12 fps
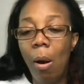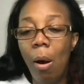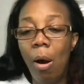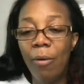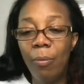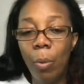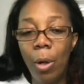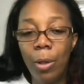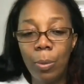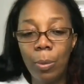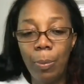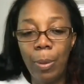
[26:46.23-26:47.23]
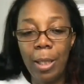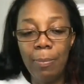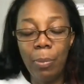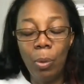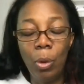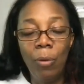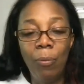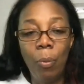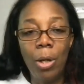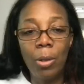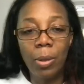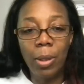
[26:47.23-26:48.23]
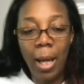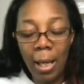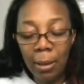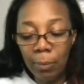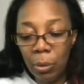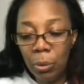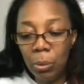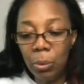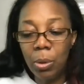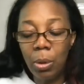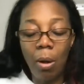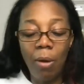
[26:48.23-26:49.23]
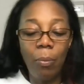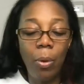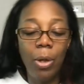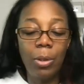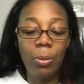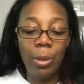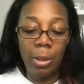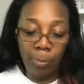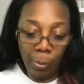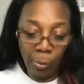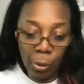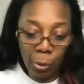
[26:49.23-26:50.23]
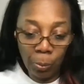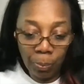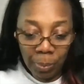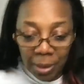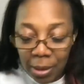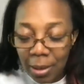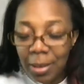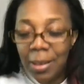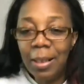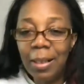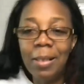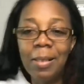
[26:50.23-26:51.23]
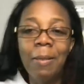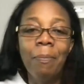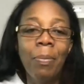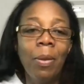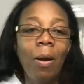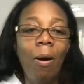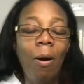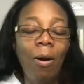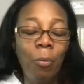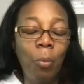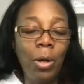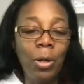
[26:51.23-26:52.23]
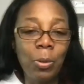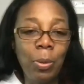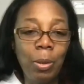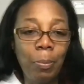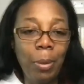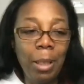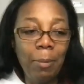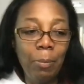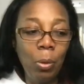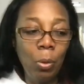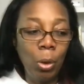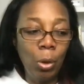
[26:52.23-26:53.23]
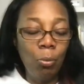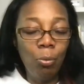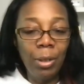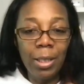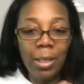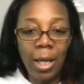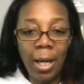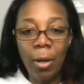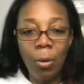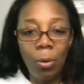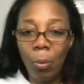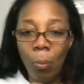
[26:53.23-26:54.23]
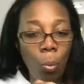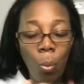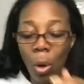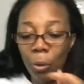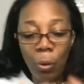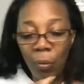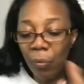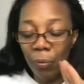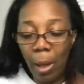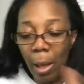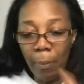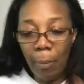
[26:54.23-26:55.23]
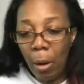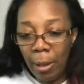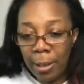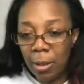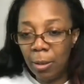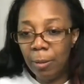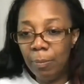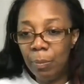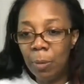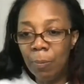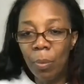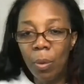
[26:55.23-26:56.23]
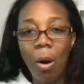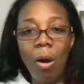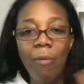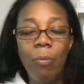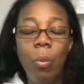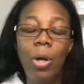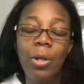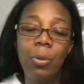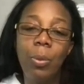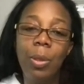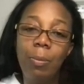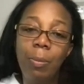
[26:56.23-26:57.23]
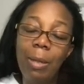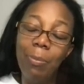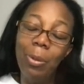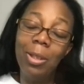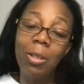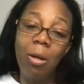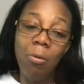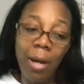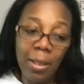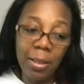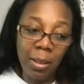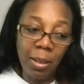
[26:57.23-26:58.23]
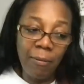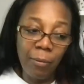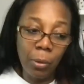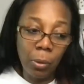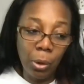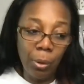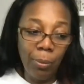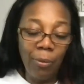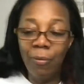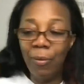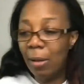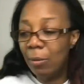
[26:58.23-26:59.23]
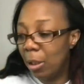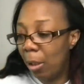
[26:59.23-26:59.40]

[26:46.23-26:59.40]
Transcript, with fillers: I've worked with people who've worked with animals. I've worked with spiritual businesses. I've worked with people who retail one off um, items. I've worked with people at director level who have founded